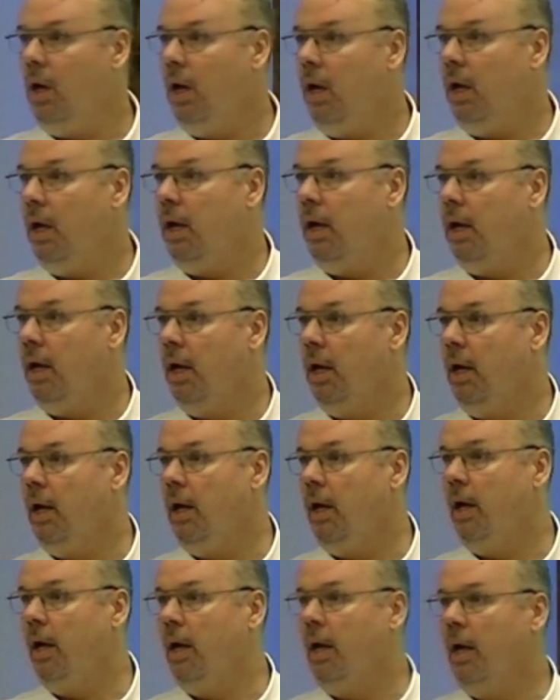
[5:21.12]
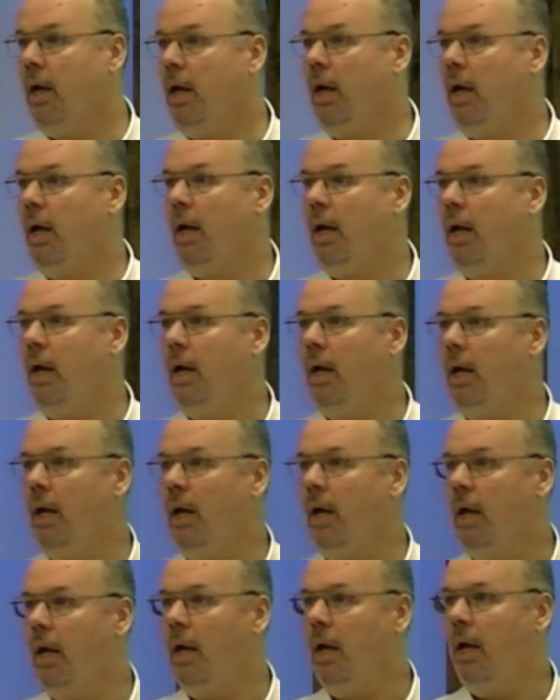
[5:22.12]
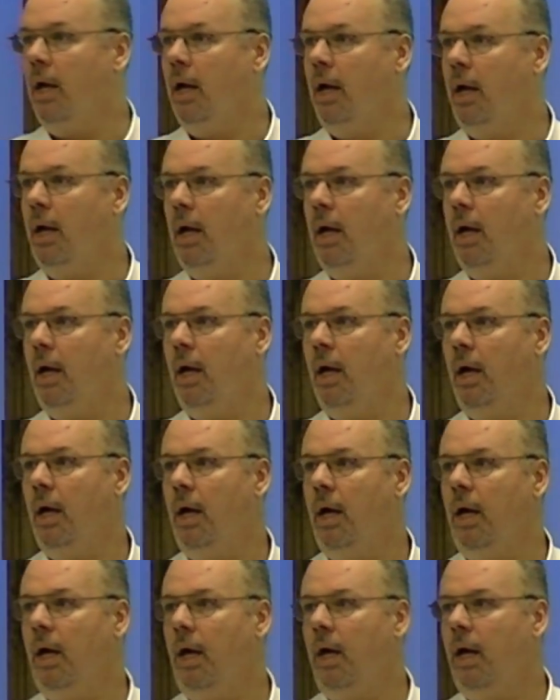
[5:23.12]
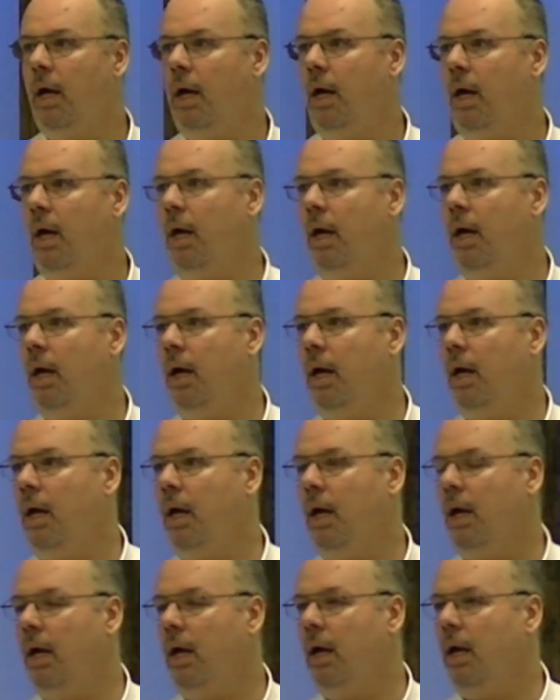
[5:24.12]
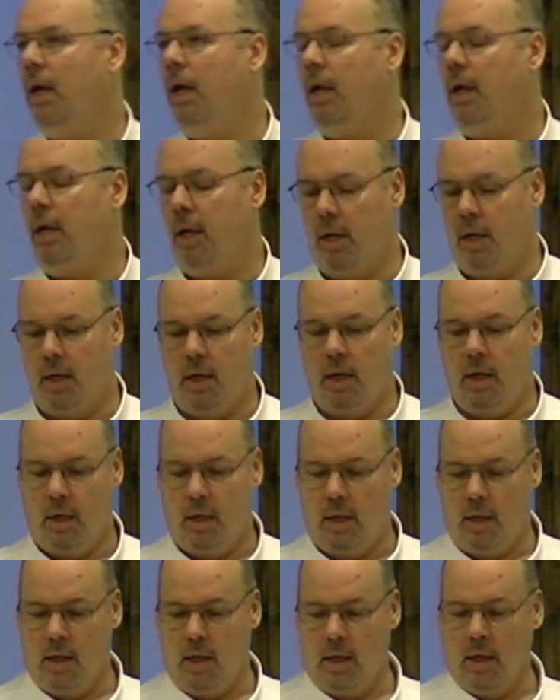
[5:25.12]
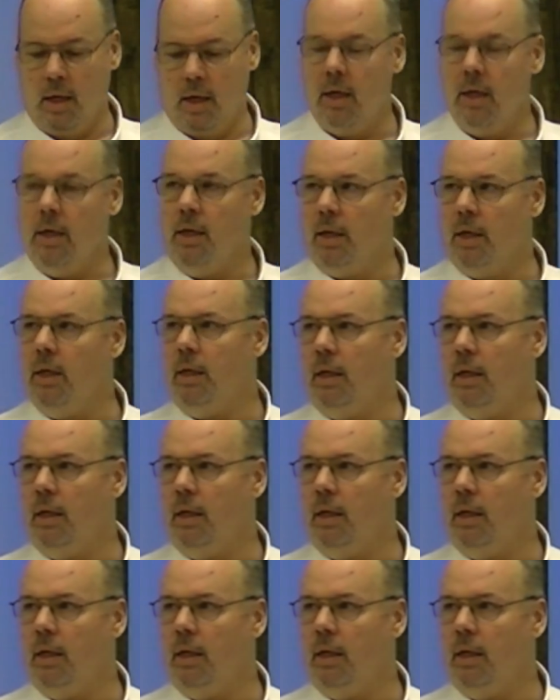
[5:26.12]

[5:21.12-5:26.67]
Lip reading: (no one is talking)